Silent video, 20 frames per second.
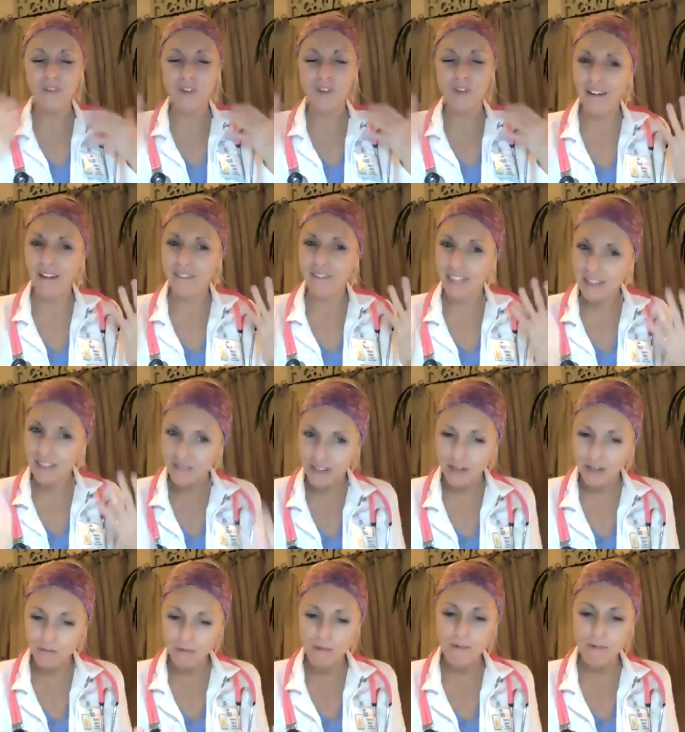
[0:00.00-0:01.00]
you have any
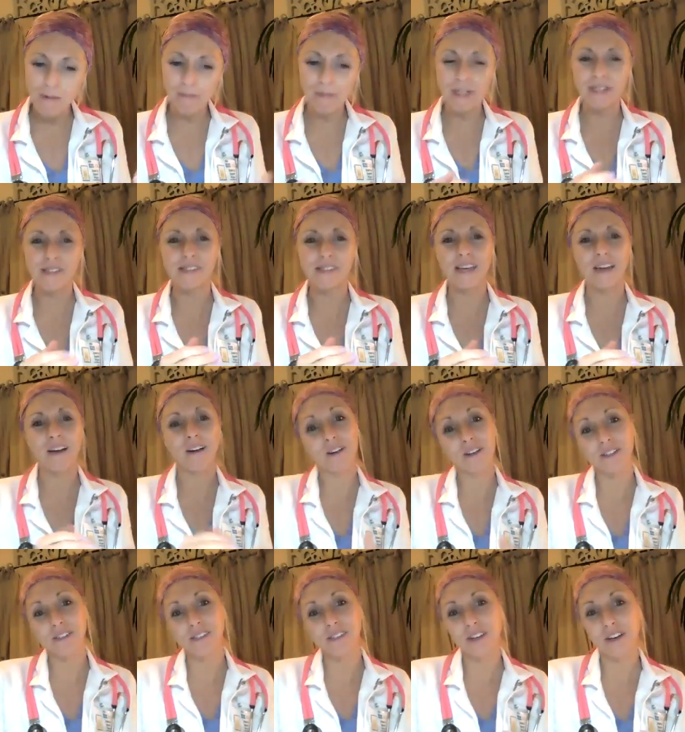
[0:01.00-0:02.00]
family members that
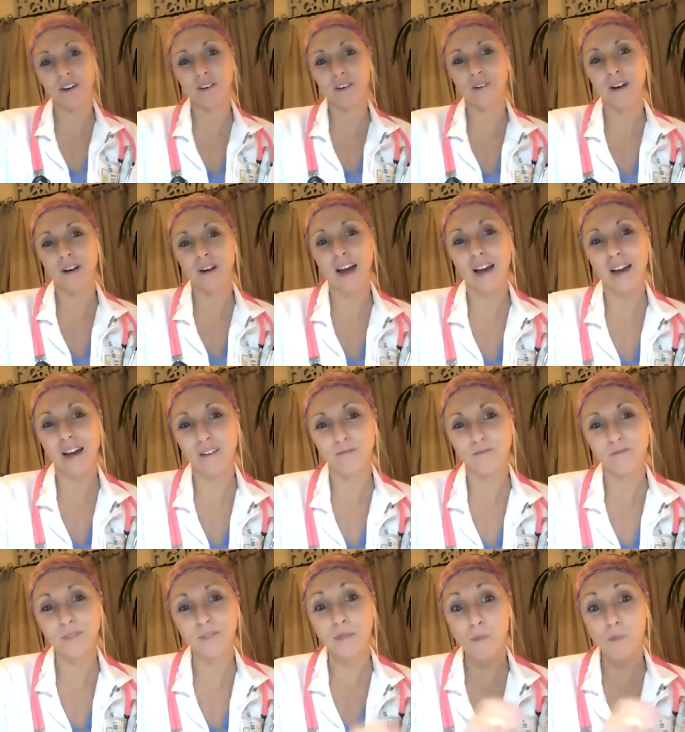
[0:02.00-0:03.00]
also
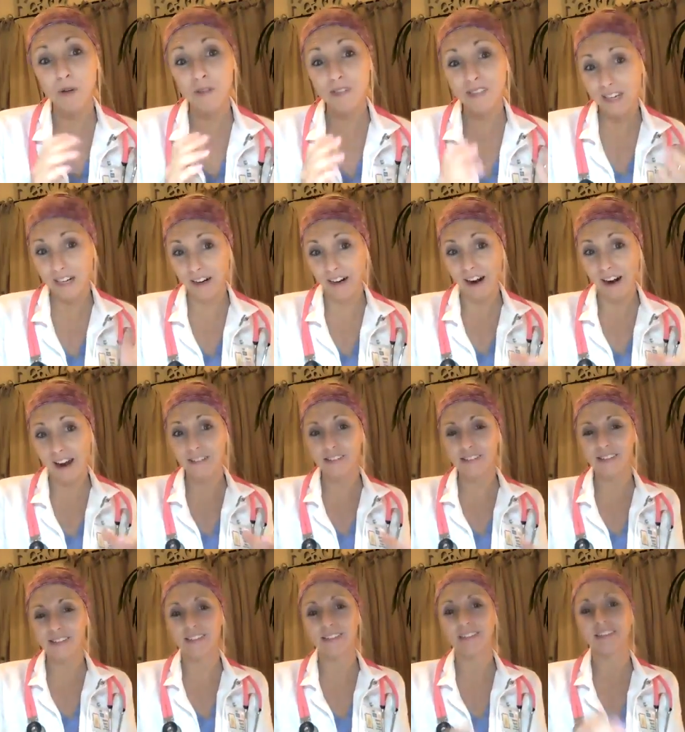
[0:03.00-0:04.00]
smoke
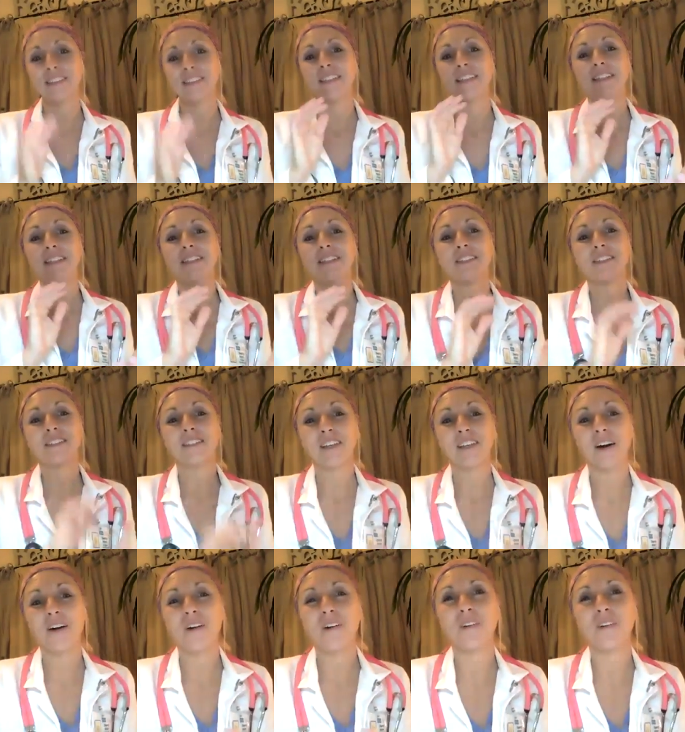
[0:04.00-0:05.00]
cigarettes.
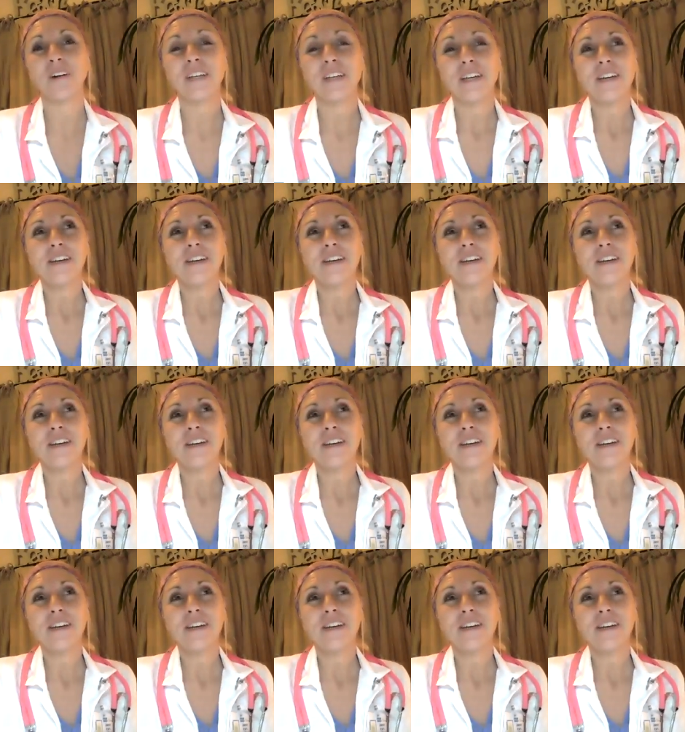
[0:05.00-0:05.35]
So